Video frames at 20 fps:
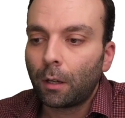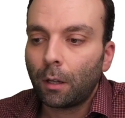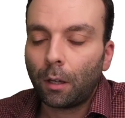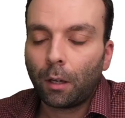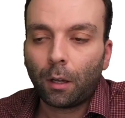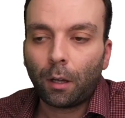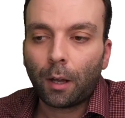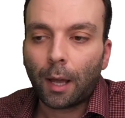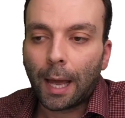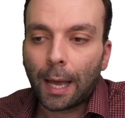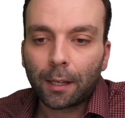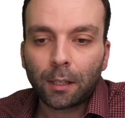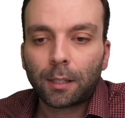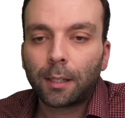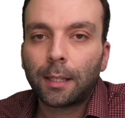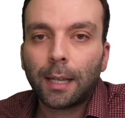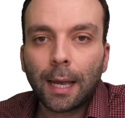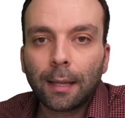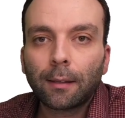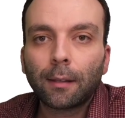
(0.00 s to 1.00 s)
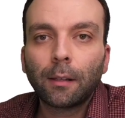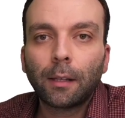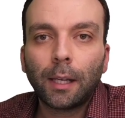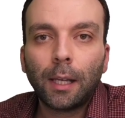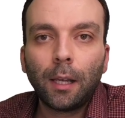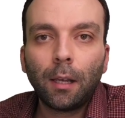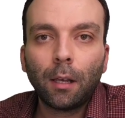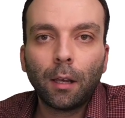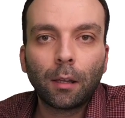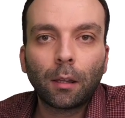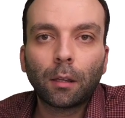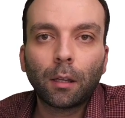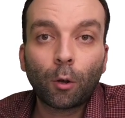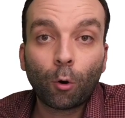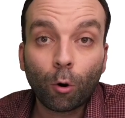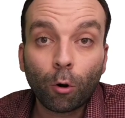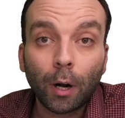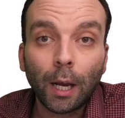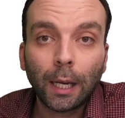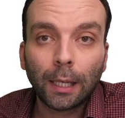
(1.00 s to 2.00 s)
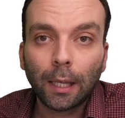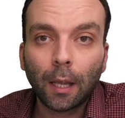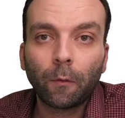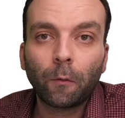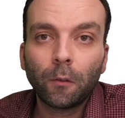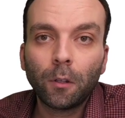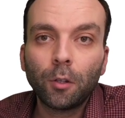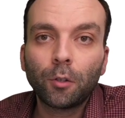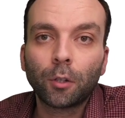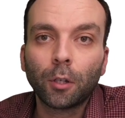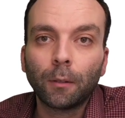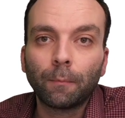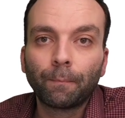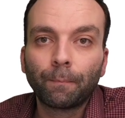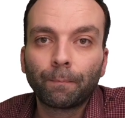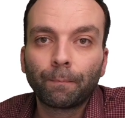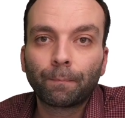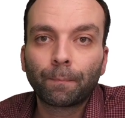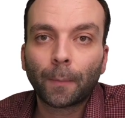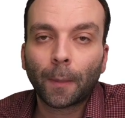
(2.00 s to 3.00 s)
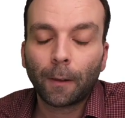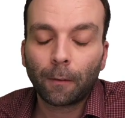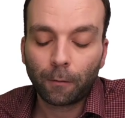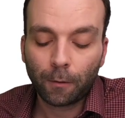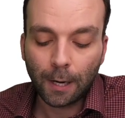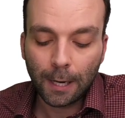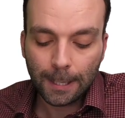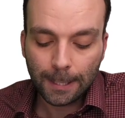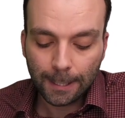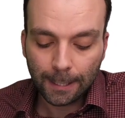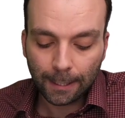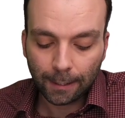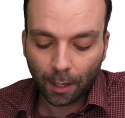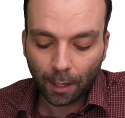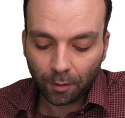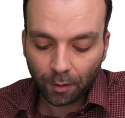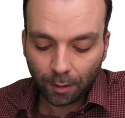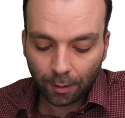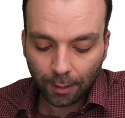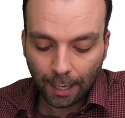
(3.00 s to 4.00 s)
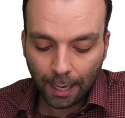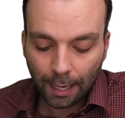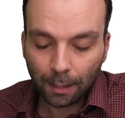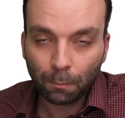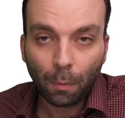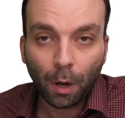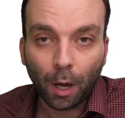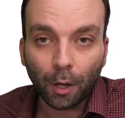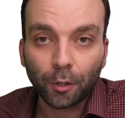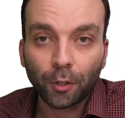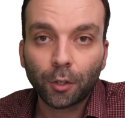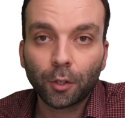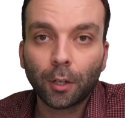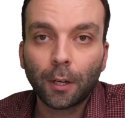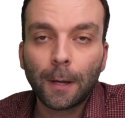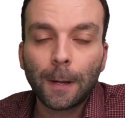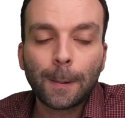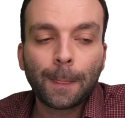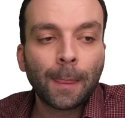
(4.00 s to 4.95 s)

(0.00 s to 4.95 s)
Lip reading: accidentally hit the correct definition, right? It doesn't take much.